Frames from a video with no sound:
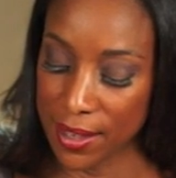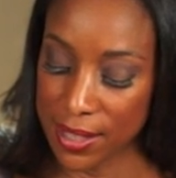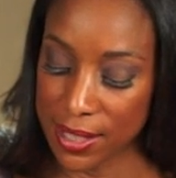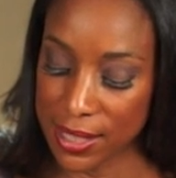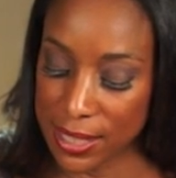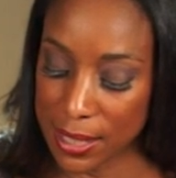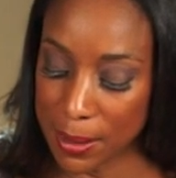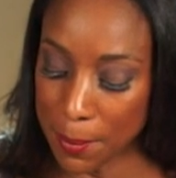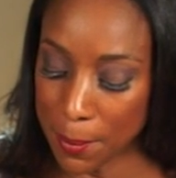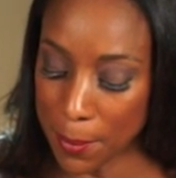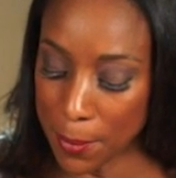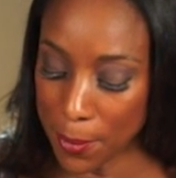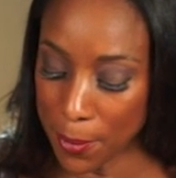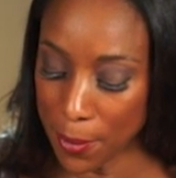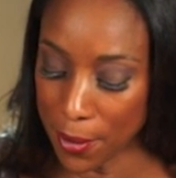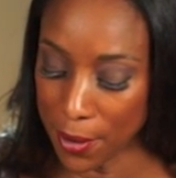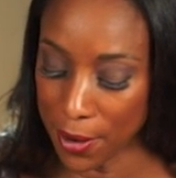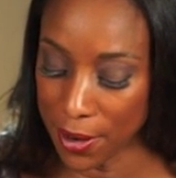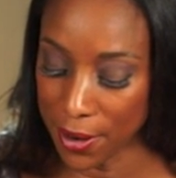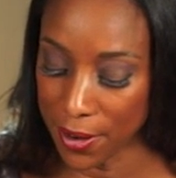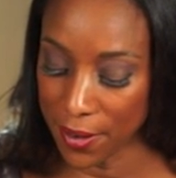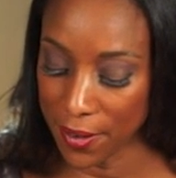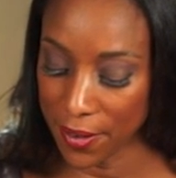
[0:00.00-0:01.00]
some
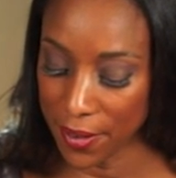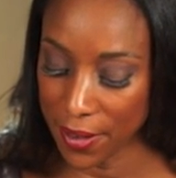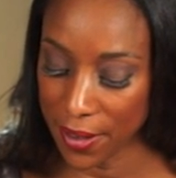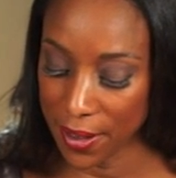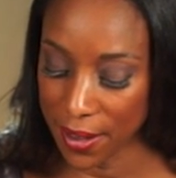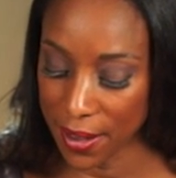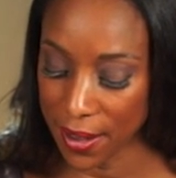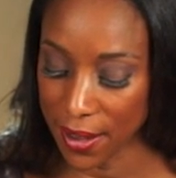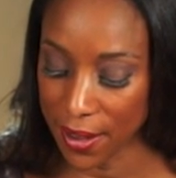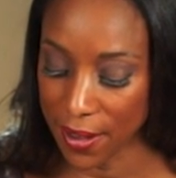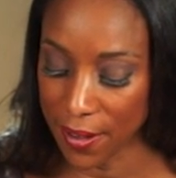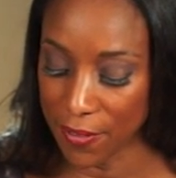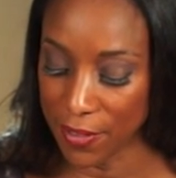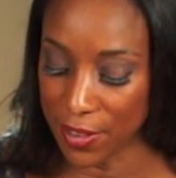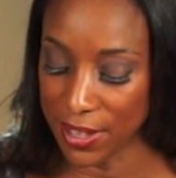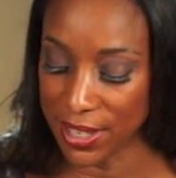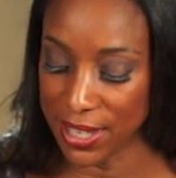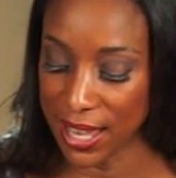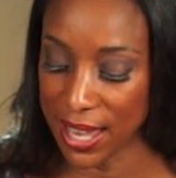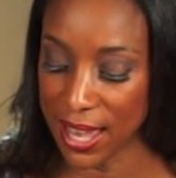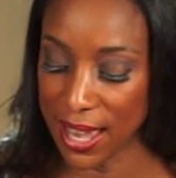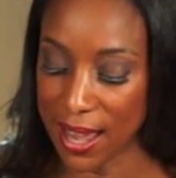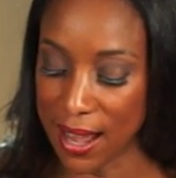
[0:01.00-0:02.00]
more of the
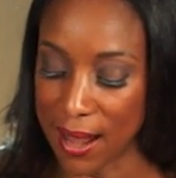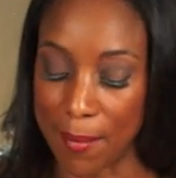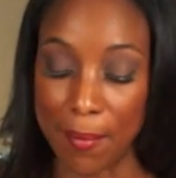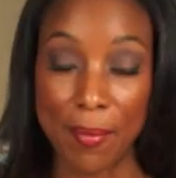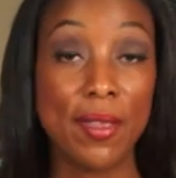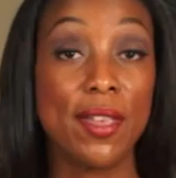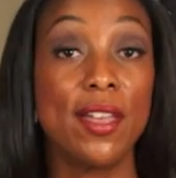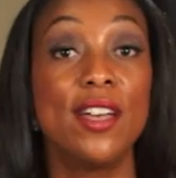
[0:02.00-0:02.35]
yam.